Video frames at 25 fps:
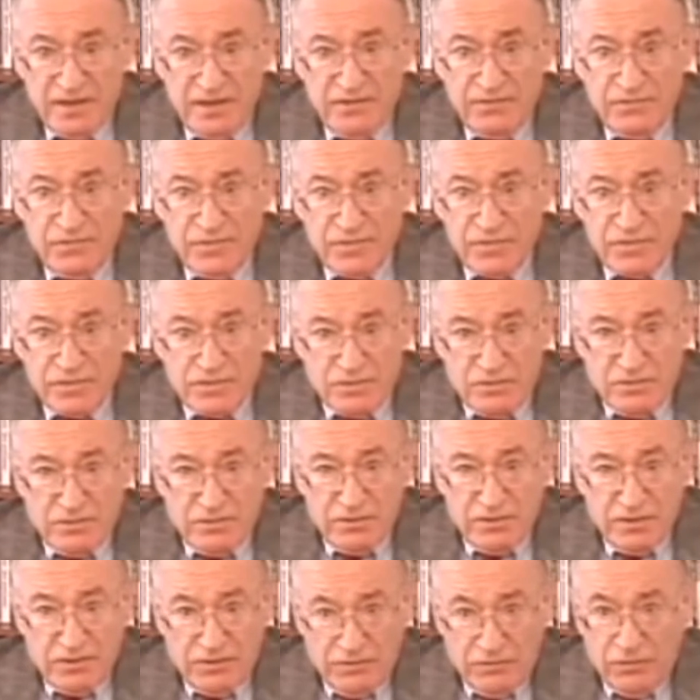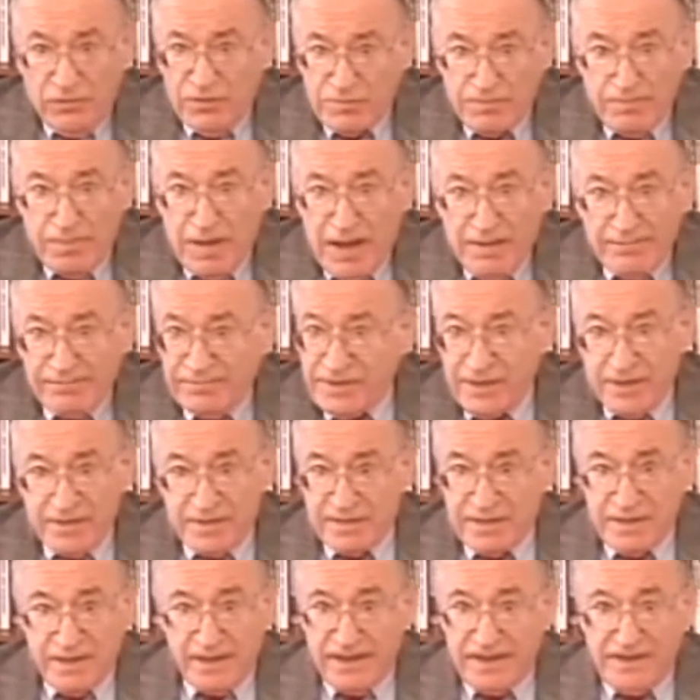it was it was bomb
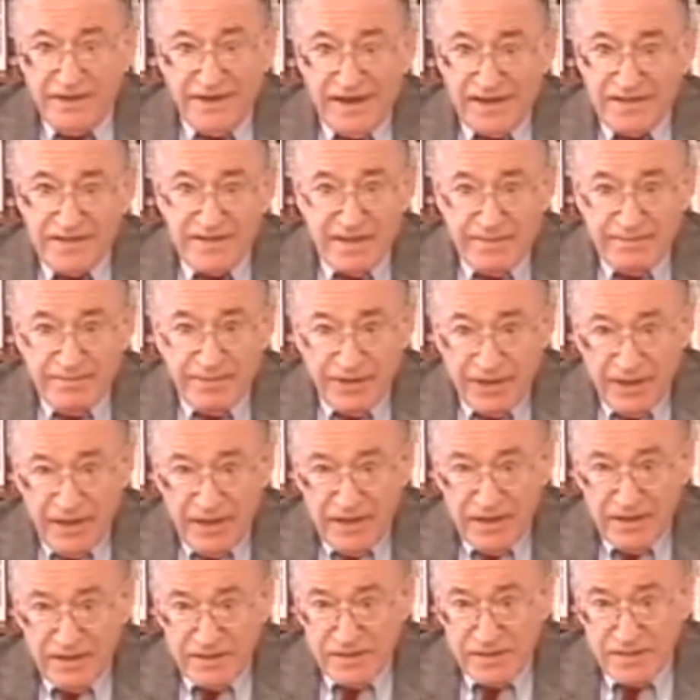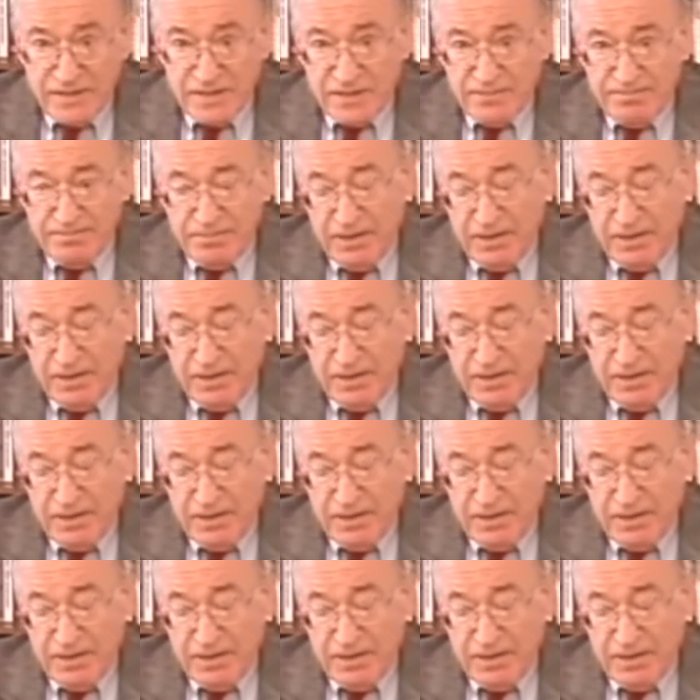testing and not something else.